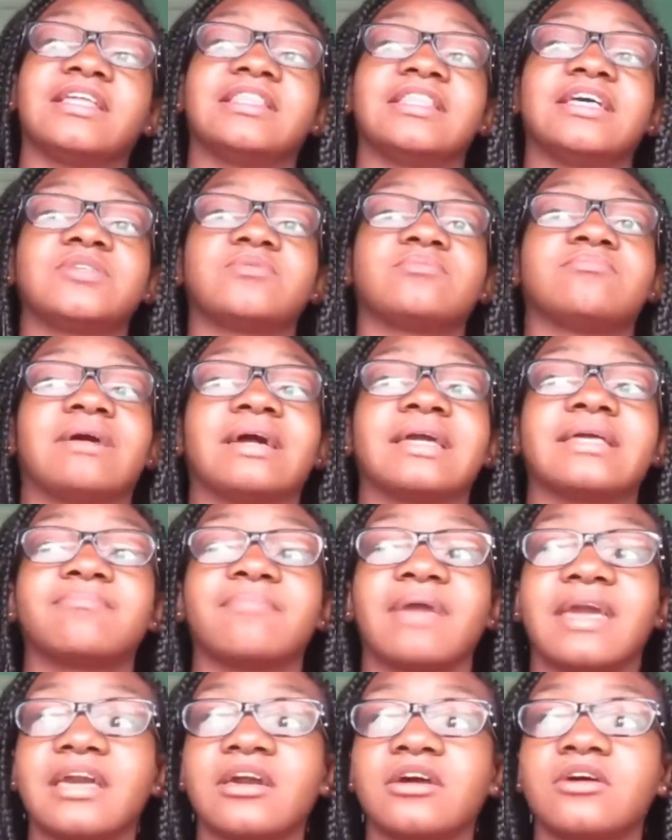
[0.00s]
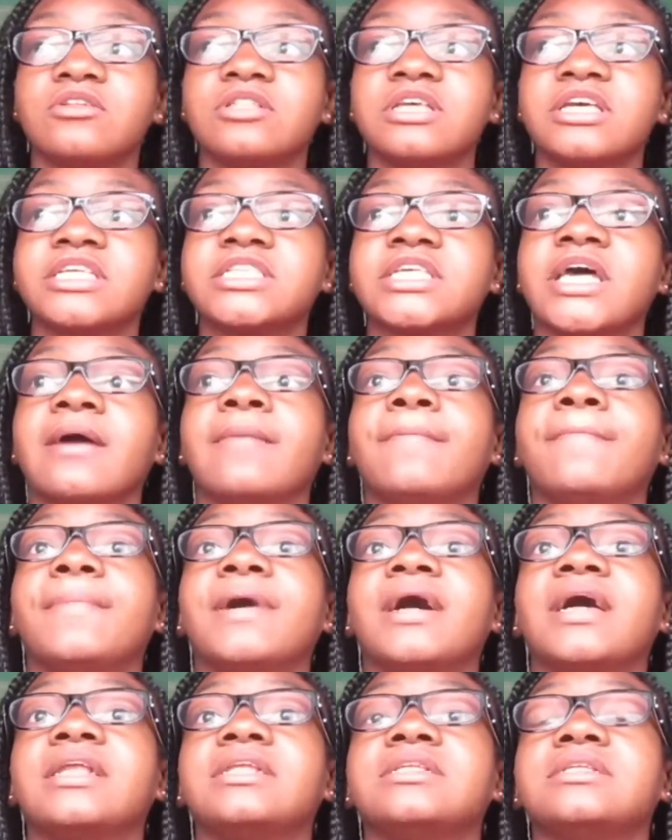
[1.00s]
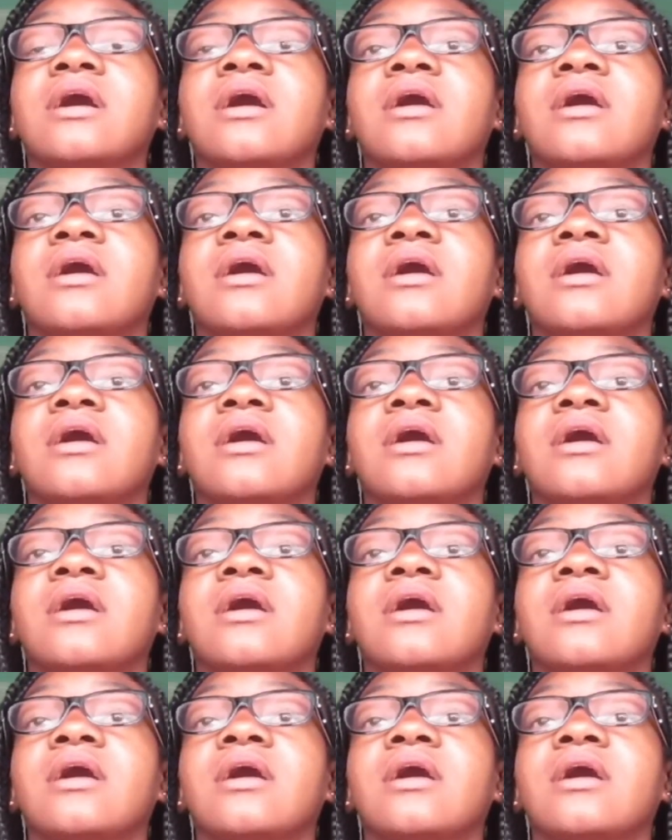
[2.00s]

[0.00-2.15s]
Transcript: That's what my main goal is. But